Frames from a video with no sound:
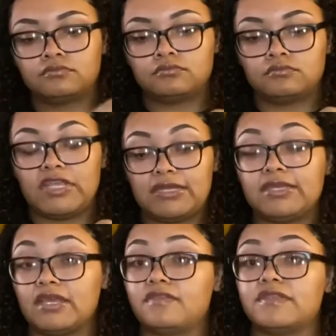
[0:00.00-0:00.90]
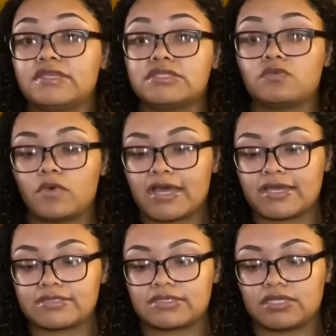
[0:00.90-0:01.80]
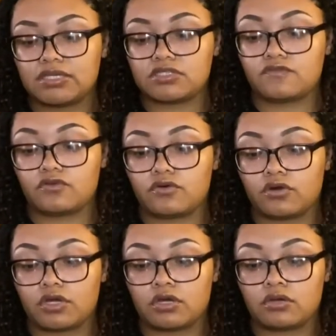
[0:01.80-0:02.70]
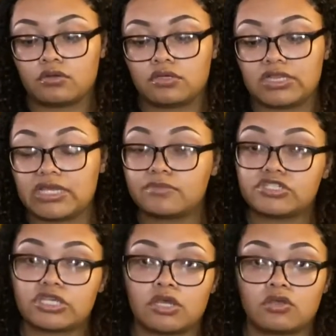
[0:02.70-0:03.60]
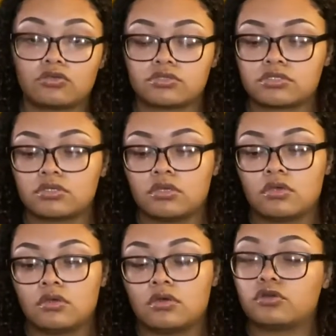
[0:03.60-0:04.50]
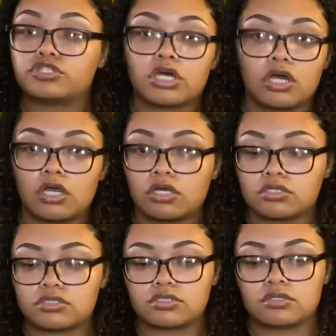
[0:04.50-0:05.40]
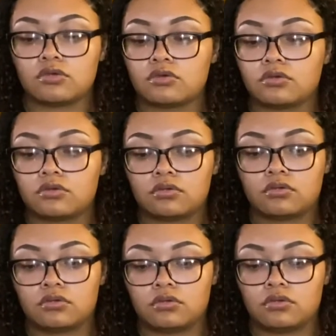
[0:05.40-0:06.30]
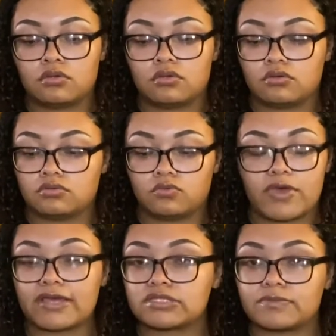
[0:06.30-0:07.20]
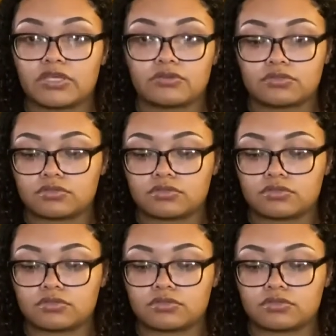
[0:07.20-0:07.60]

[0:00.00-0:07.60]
And again, this wax is for clamshells, tarts, wax melts.